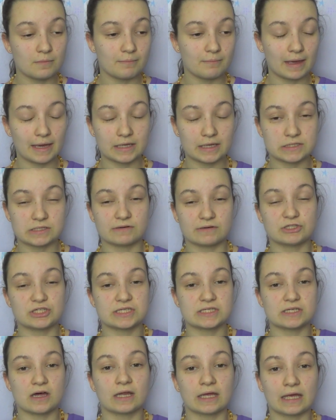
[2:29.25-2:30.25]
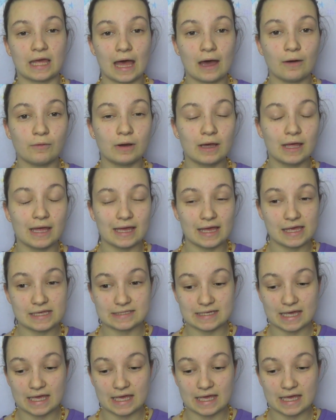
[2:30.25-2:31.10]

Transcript: makers who are just starting out is